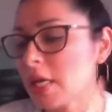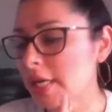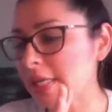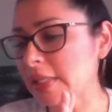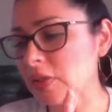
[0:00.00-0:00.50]

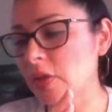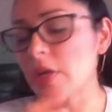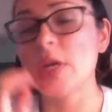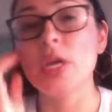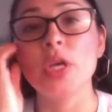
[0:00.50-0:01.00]

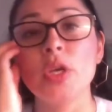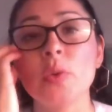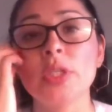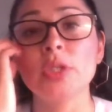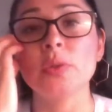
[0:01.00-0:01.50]
kickstart. You
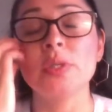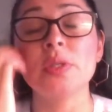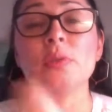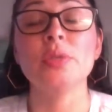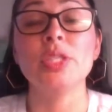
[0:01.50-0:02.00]
want to
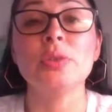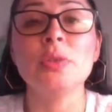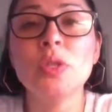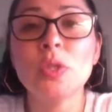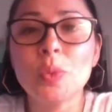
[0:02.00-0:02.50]

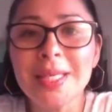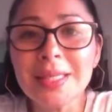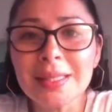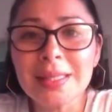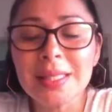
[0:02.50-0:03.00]
reduce
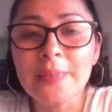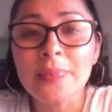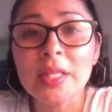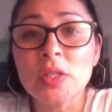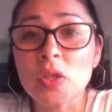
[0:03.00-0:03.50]
sweets,
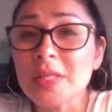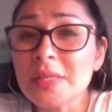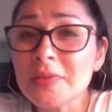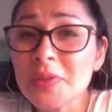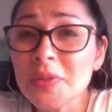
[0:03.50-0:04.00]

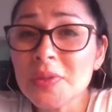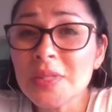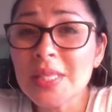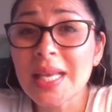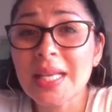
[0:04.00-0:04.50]
salty
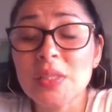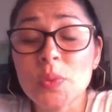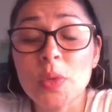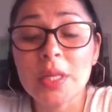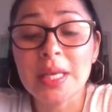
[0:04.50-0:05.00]
foods,
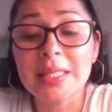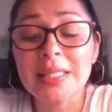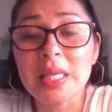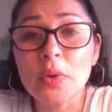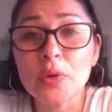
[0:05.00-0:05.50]
as well
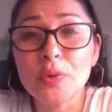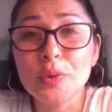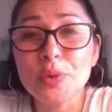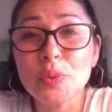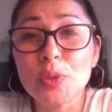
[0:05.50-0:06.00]
as sour
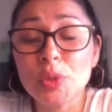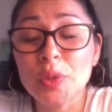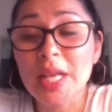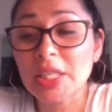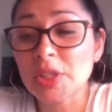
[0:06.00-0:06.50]
foods, which
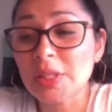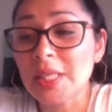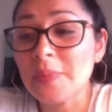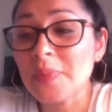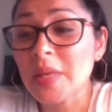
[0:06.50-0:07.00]
will
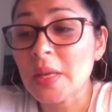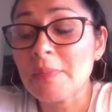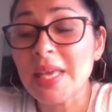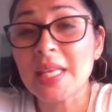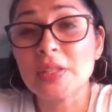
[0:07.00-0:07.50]
actually
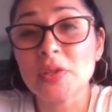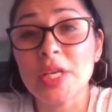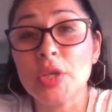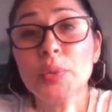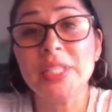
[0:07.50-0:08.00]
make it so
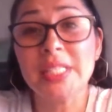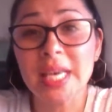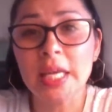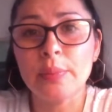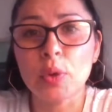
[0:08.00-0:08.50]
that you
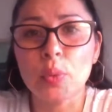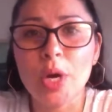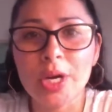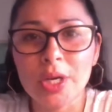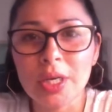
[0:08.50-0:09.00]
retain more
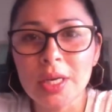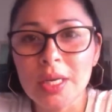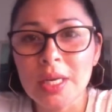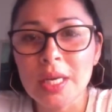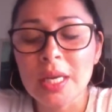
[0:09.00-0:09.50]
water.
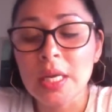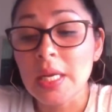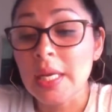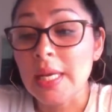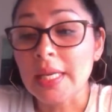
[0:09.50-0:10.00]

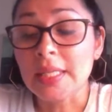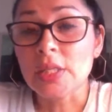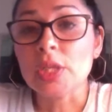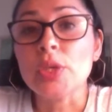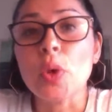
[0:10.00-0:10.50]

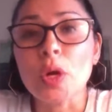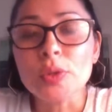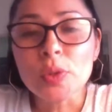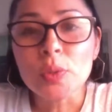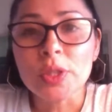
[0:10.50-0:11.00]
And you
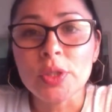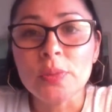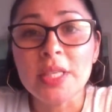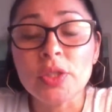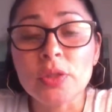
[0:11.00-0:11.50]
also want
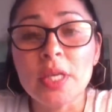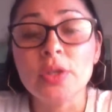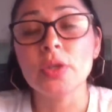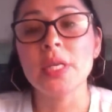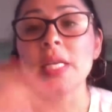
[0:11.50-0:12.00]
to make sure
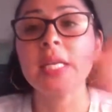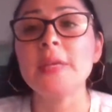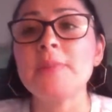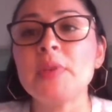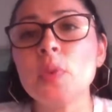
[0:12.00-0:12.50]
that you're
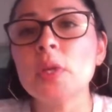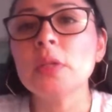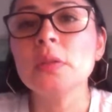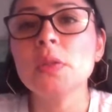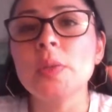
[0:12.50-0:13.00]
eating, if you want
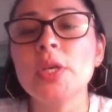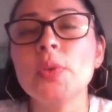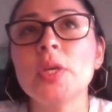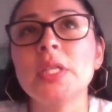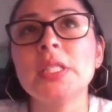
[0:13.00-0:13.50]
to lose weight,
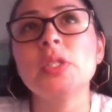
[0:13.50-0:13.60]
you want